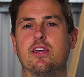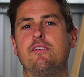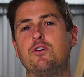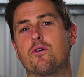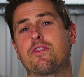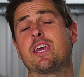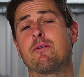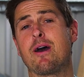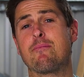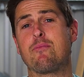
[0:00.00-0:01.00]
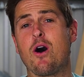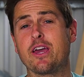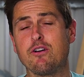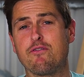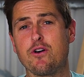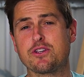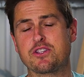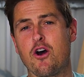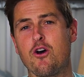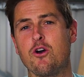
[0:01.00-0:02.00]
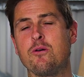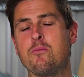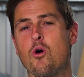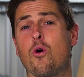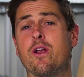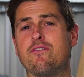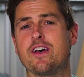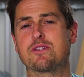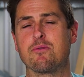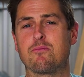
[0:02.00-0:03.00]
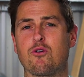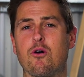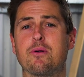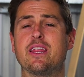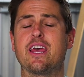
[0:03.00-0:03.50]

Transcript: If you're thinking about buying your first home or investment property,